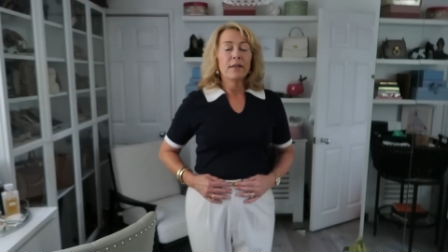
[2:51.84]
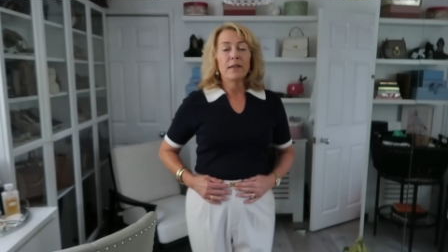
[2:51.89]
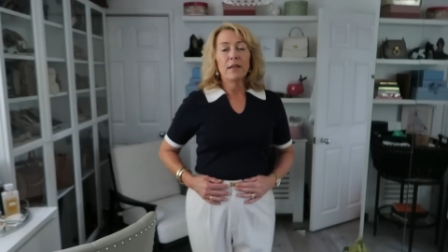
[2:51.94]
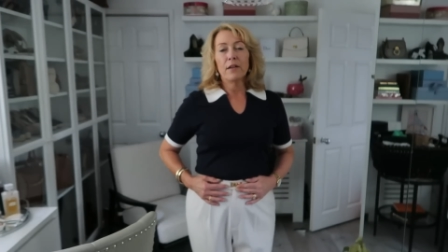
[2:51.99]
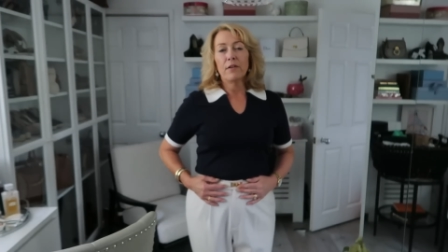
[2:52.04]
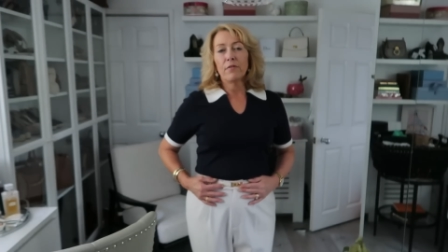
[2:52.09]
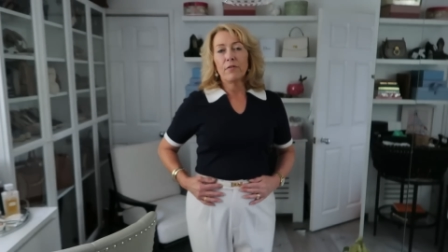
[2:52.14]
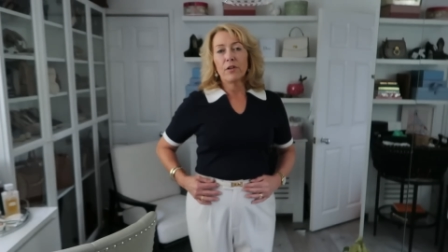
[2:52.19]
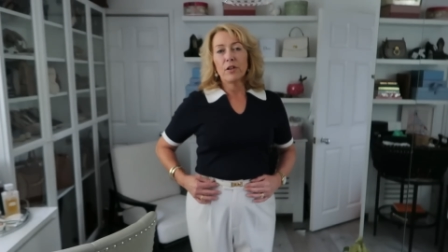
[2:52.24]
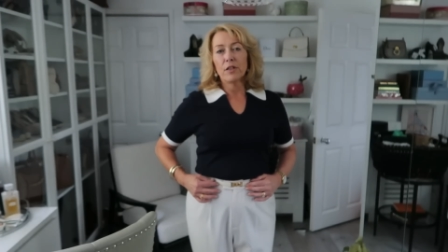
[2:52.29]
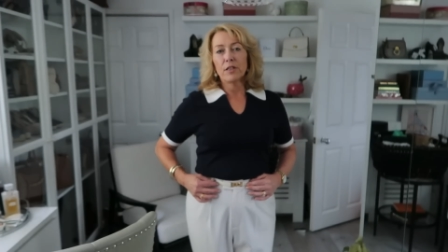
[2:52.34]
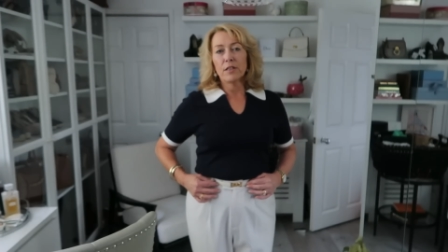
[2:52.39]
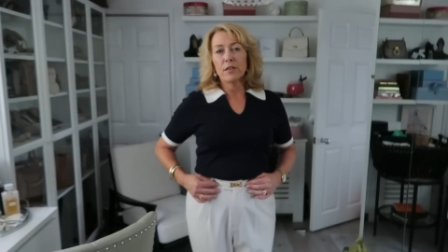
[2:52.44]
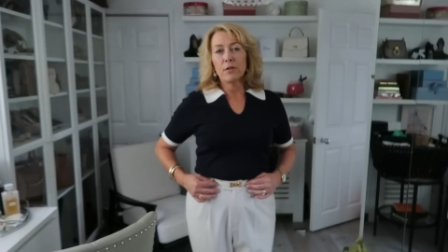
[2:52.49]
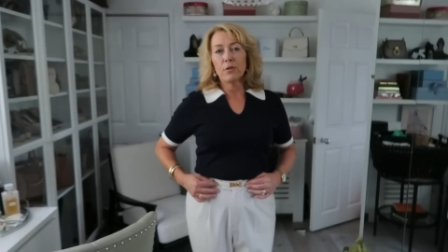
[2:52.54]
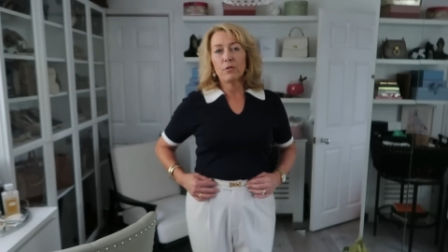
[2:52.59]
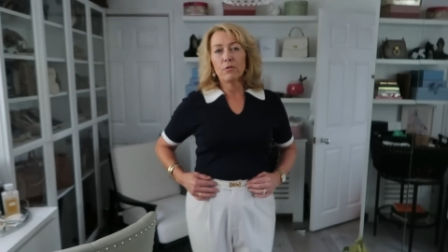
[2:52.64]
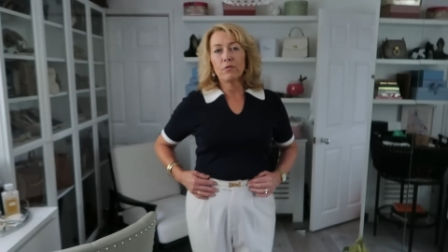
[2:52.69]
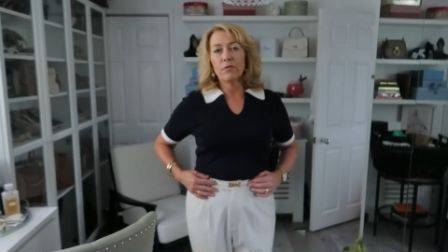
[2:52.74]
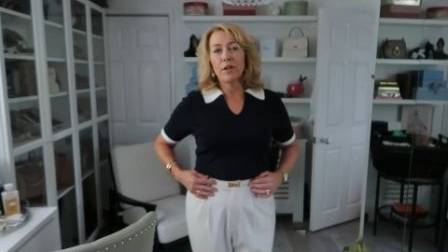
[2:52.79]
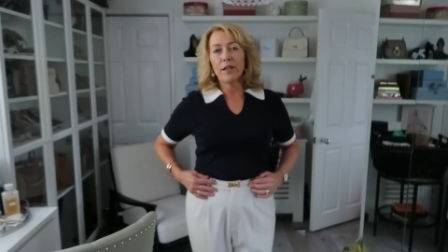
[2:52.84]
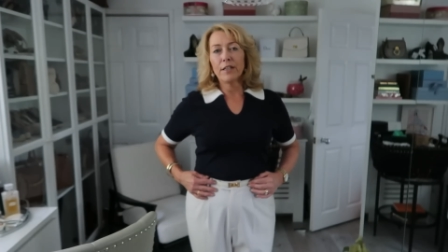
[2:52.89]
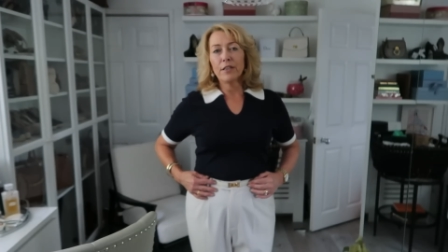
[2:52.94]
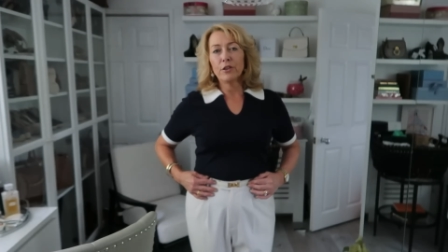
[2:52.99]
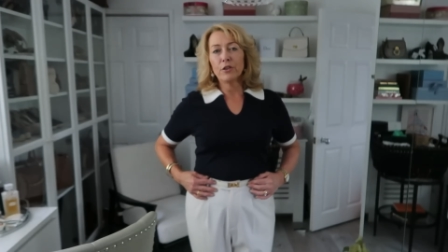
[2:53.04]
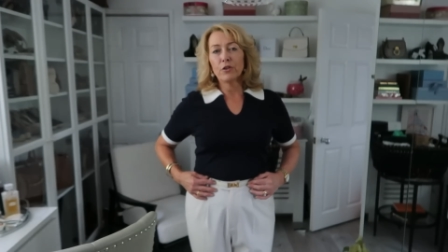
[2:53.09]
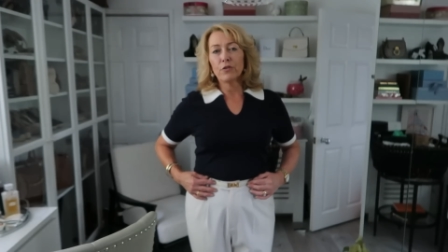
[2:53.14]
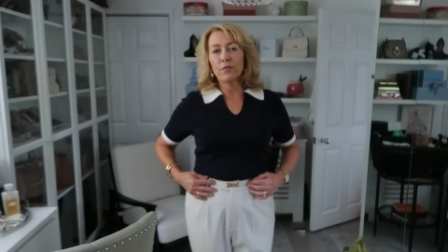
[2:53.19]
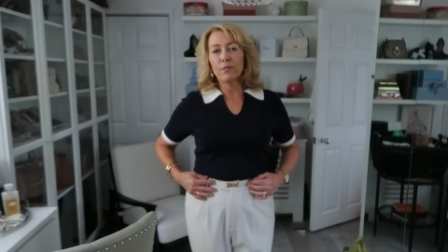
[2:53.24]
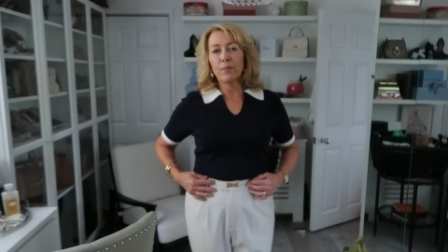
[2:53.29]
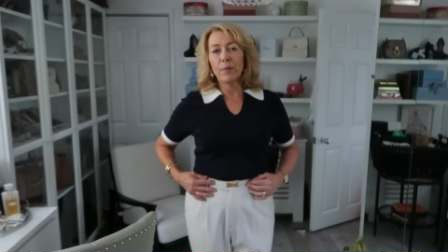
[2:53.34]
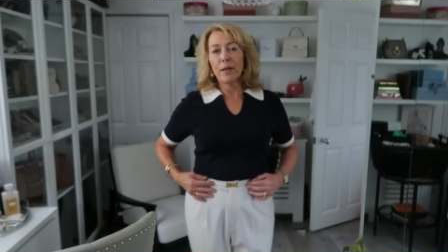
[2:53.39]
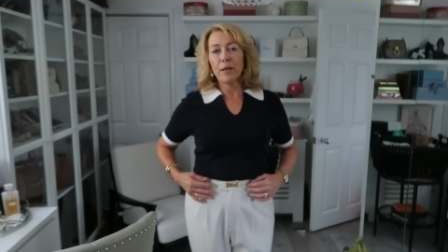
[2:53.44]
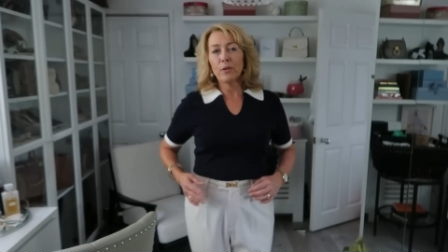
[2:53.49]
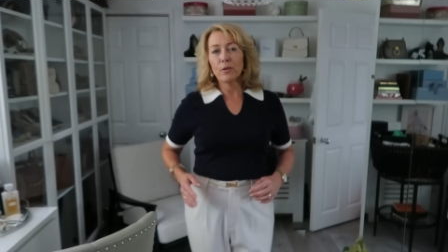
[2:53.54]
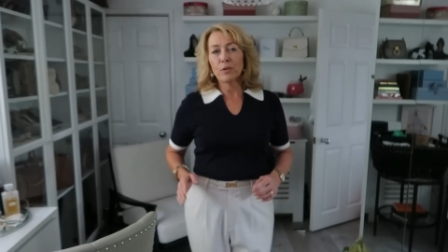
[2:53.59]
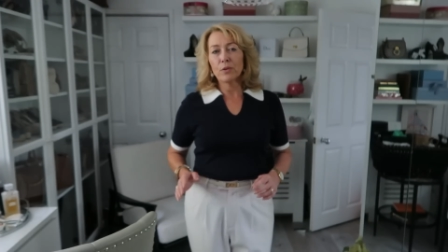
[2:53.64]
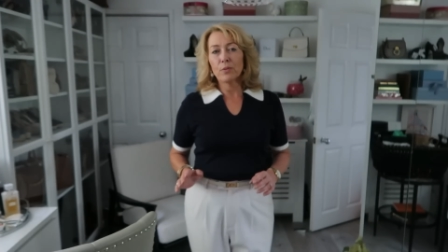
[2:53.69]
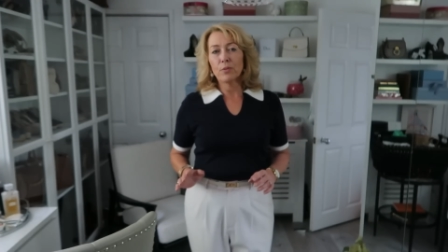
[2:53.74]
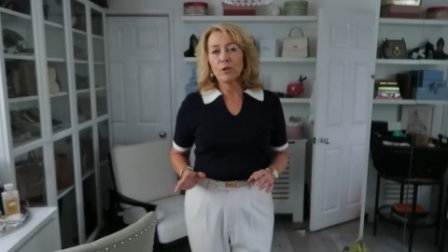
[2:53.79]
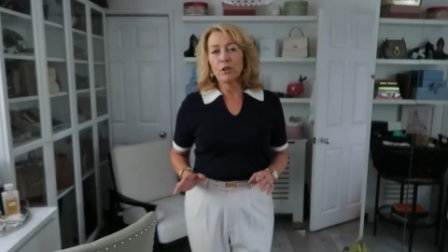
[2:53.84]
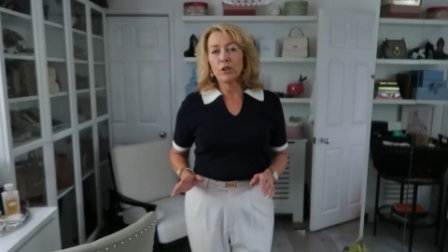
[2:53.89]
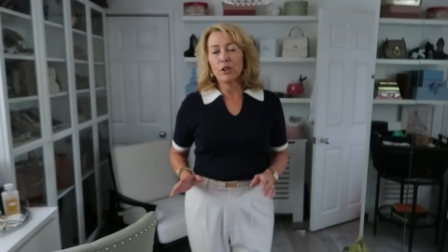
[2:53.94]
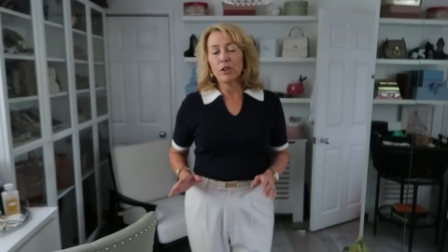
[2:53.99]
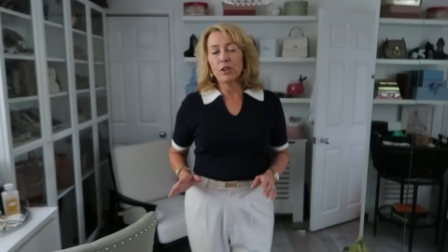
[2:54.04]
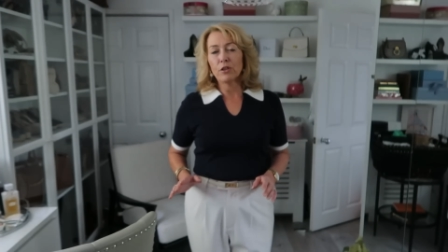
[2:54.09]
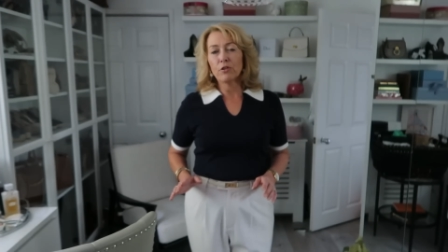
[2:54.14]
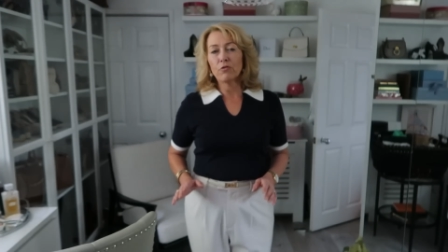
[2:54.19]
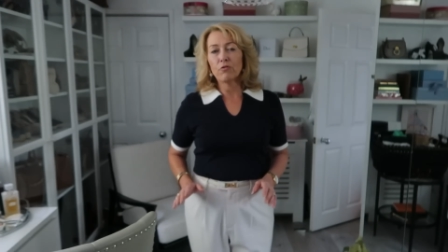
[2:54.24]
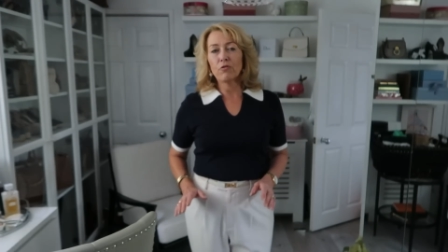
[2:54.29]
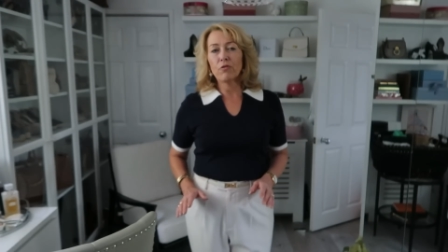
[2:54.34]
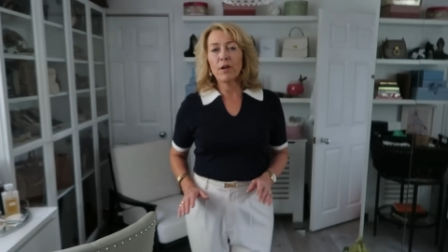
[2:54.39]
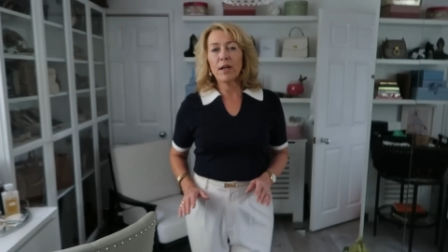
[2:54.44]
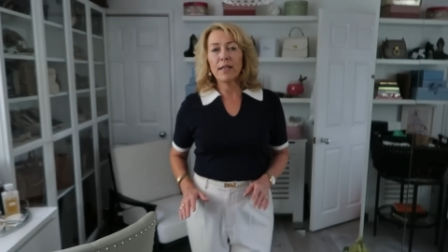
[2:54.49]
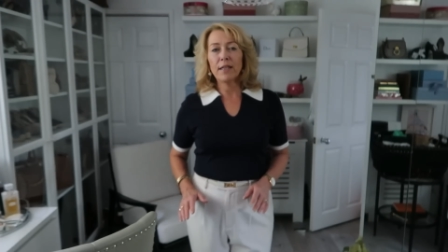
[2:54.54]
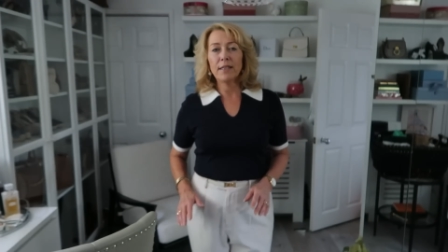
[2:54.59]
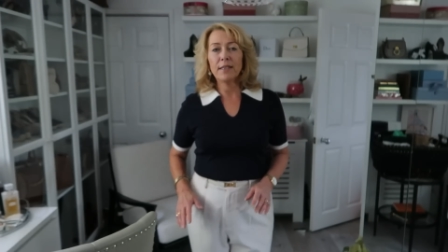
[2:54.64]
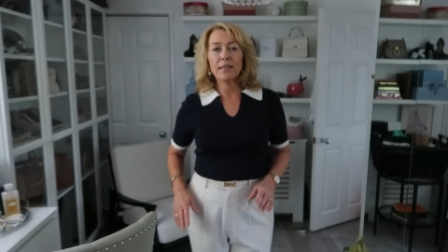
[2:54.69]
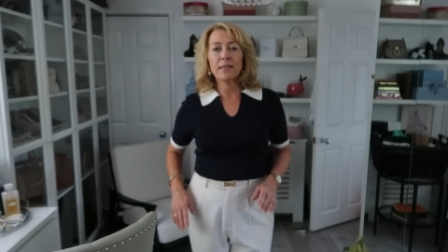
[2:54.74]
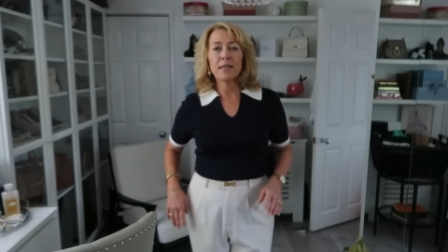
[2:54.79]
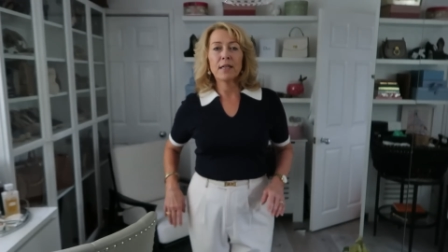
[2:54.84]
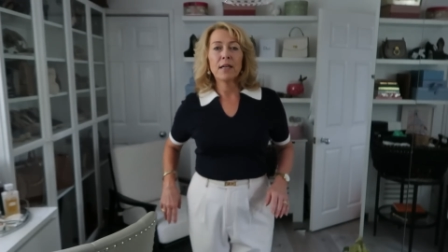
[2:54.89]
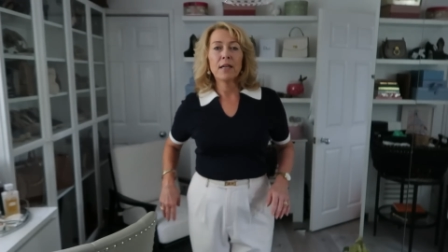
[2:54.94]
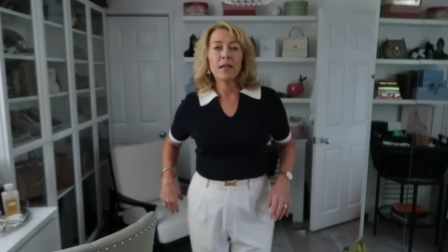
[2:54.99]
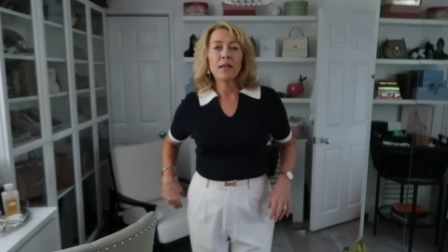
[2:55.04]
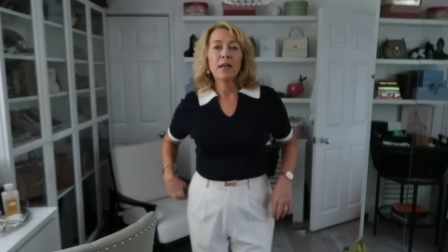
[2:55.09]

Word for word: their first little range of belts, which is great.